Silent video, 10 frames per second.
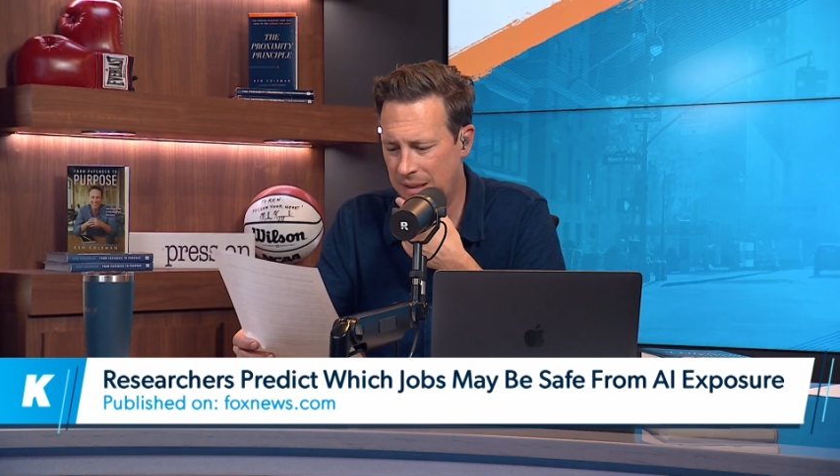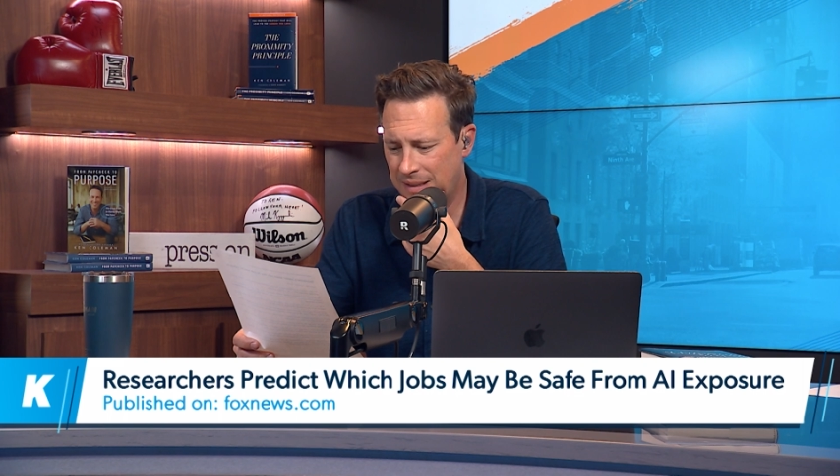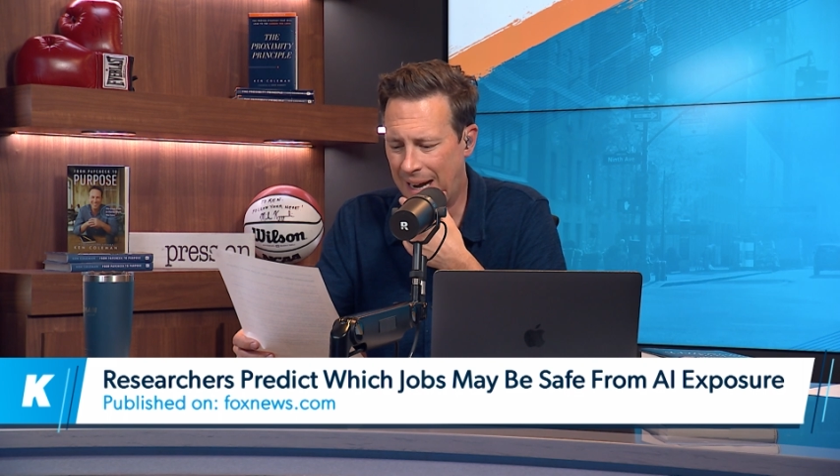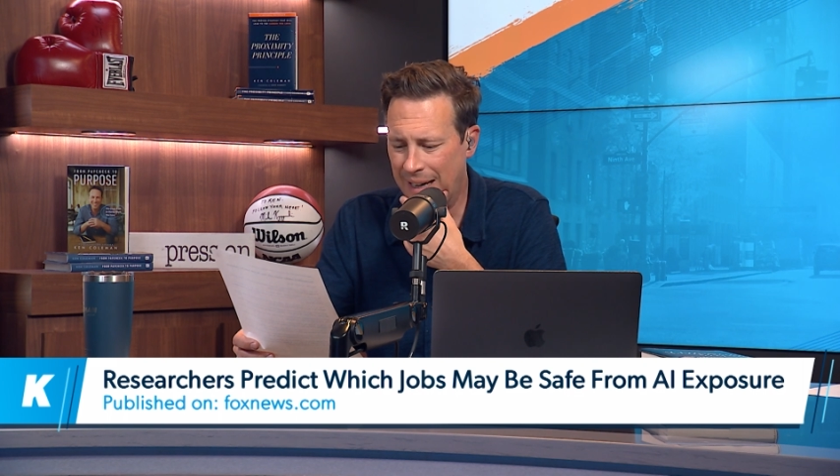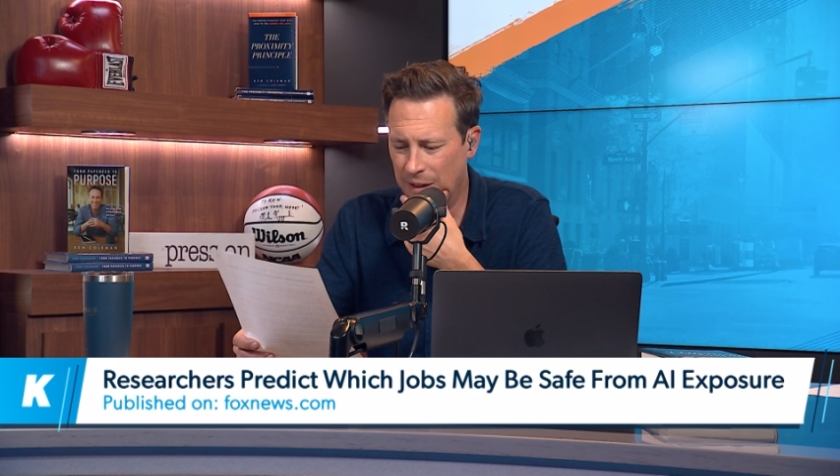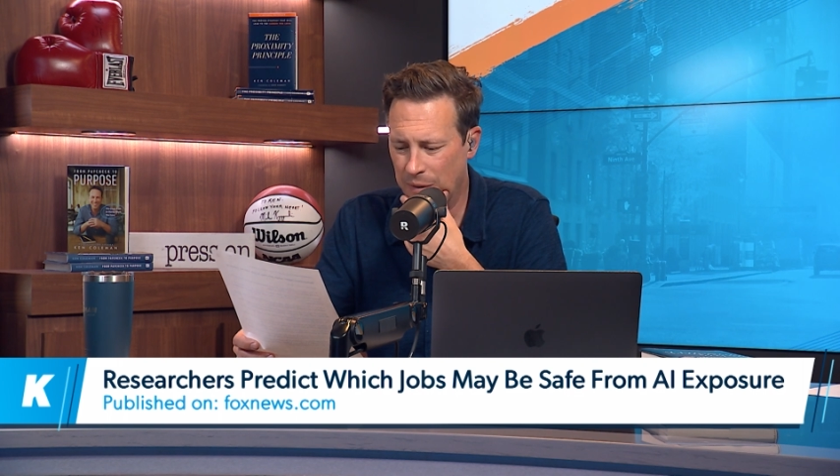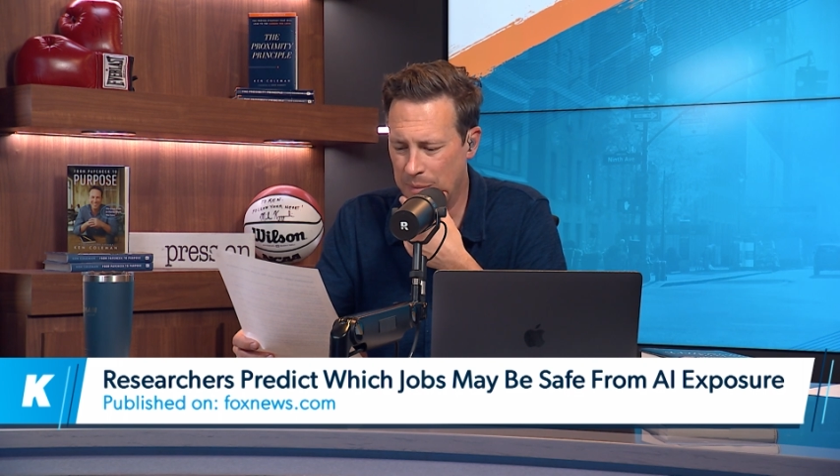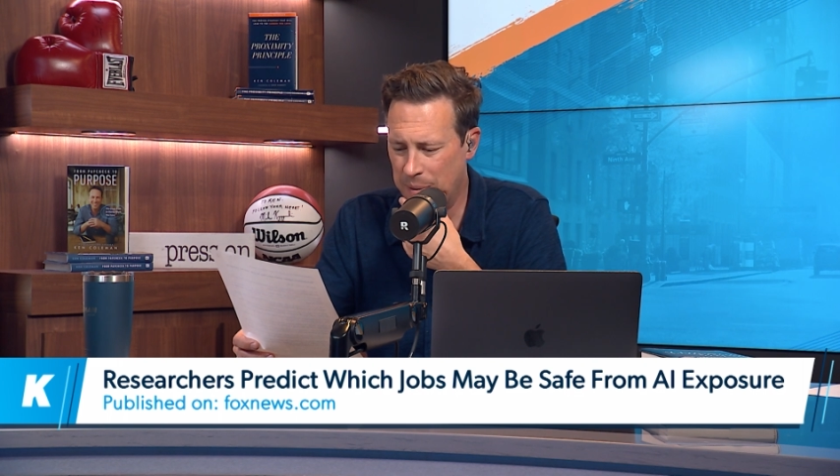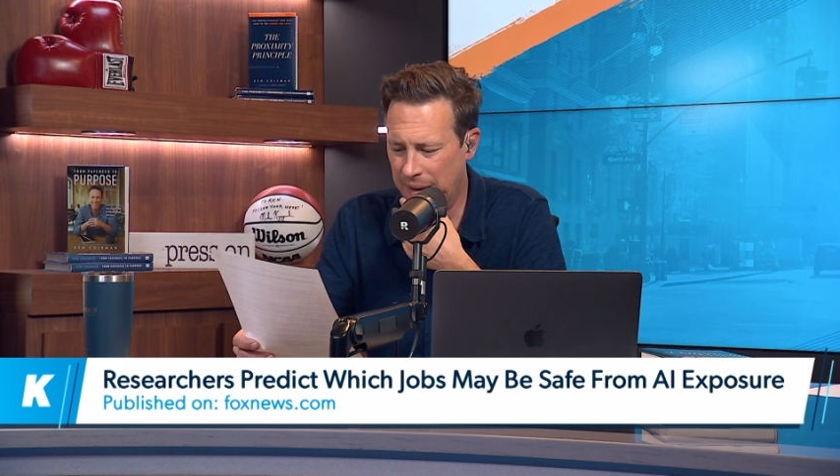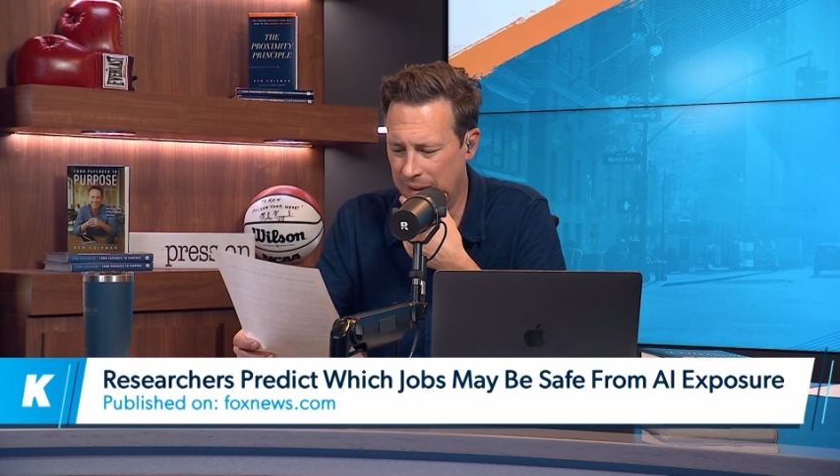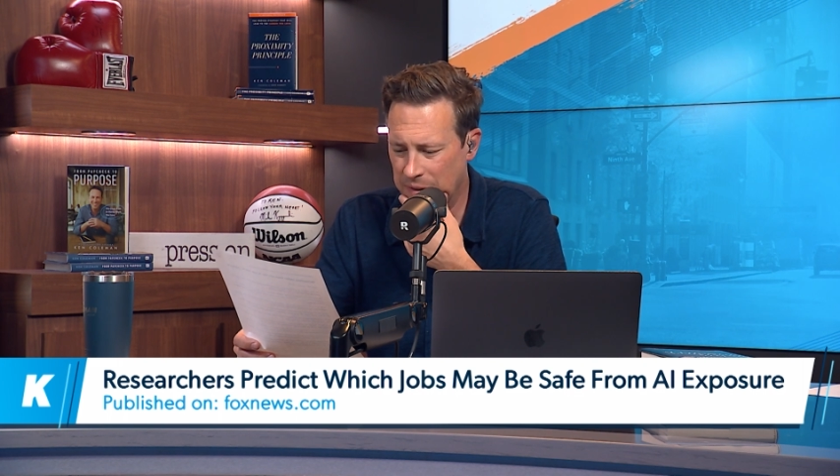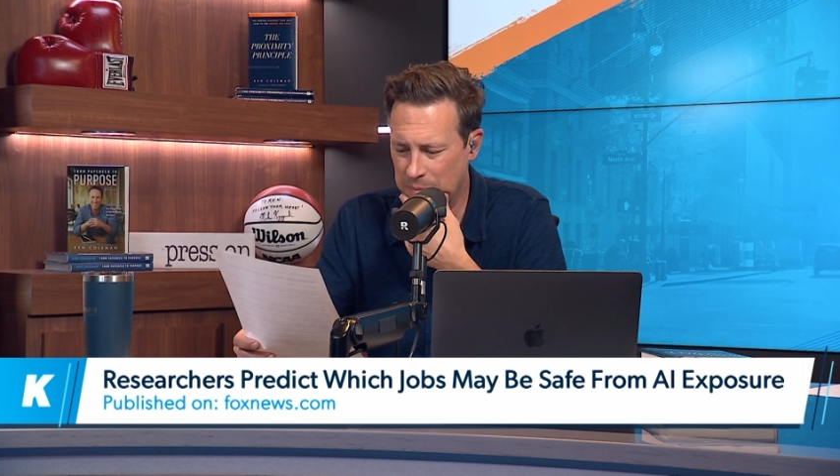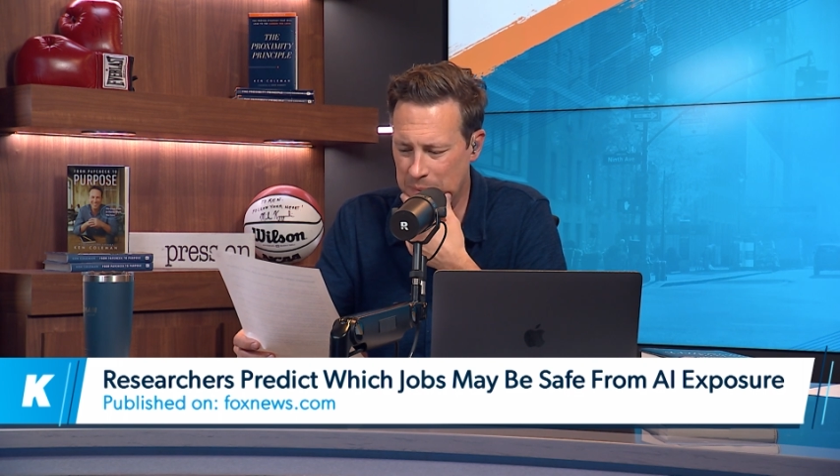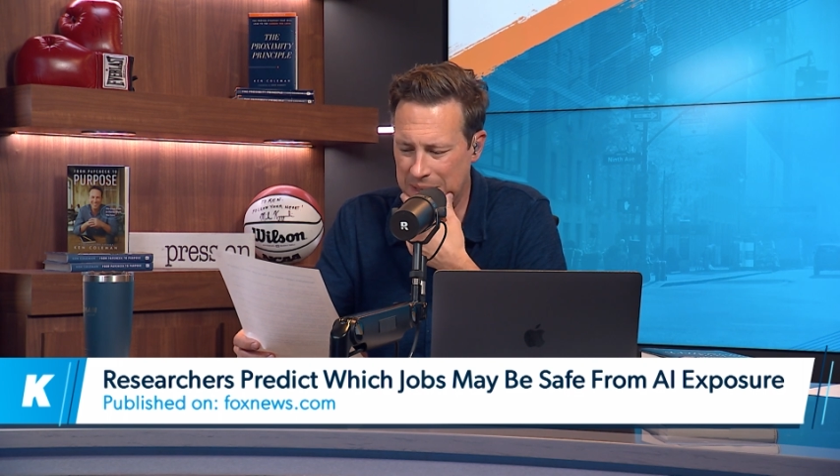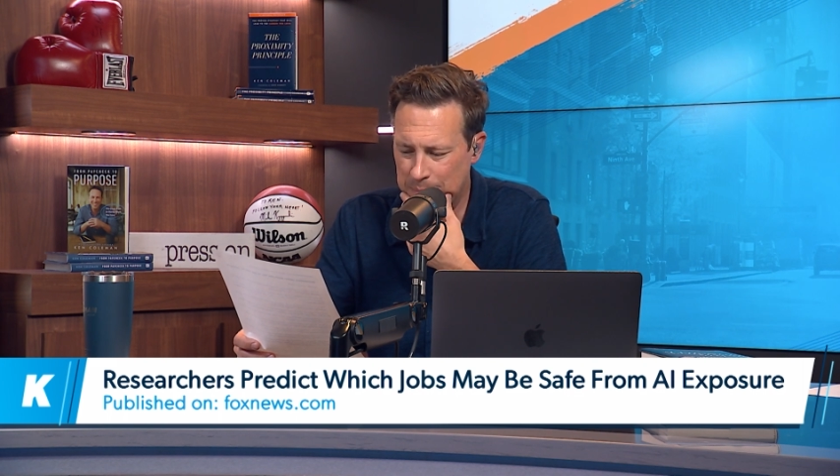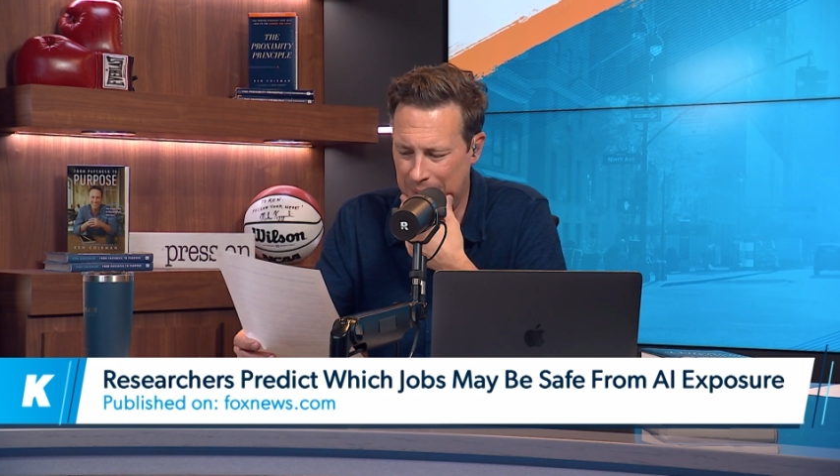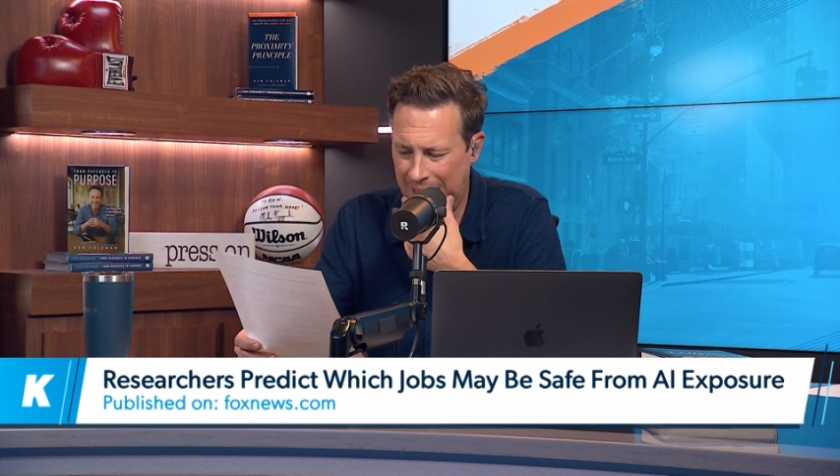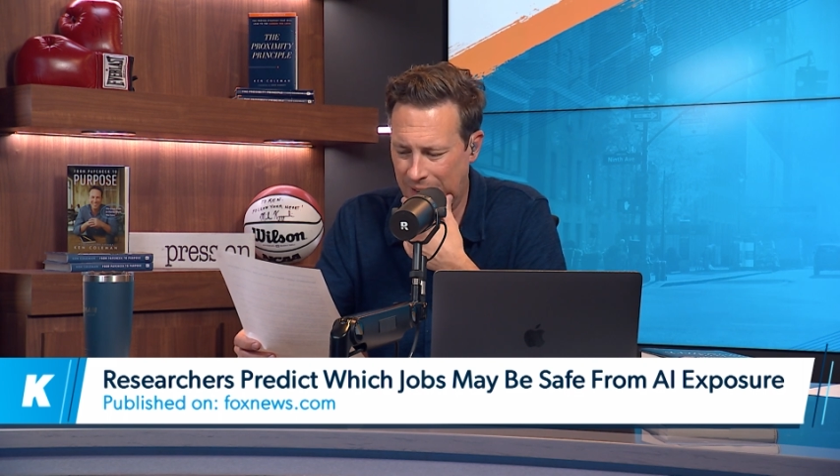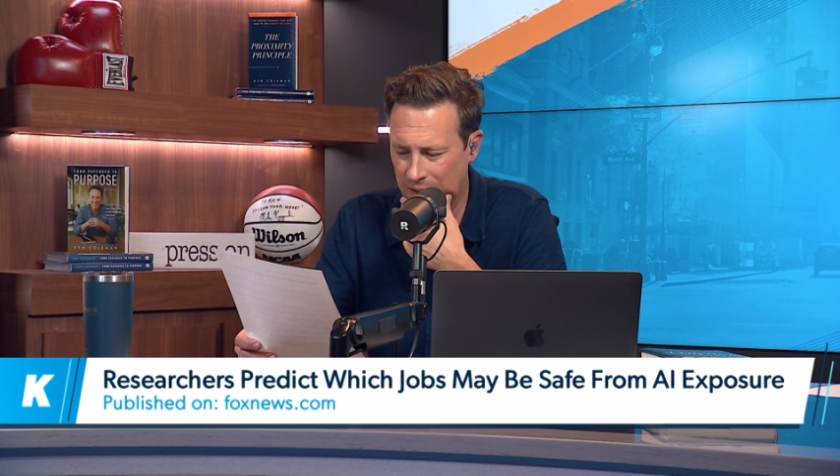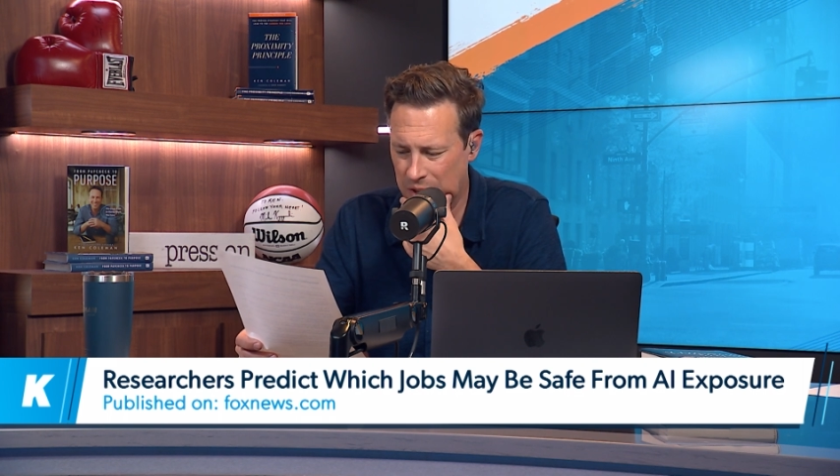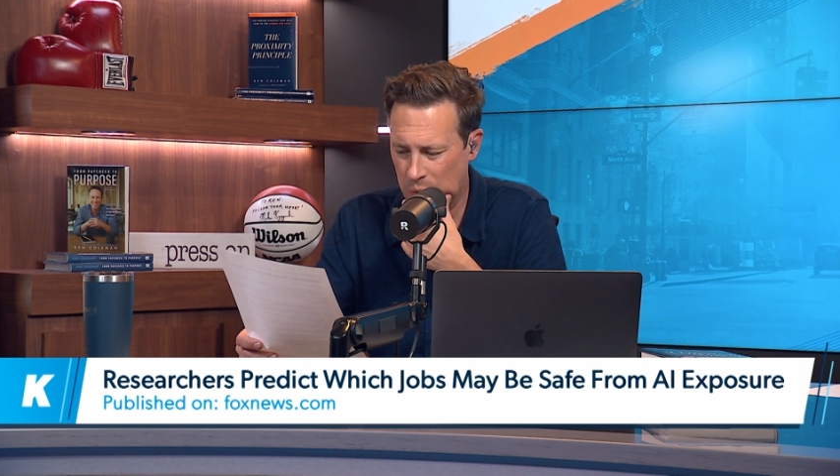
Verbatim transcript: tire repairs, meat packers,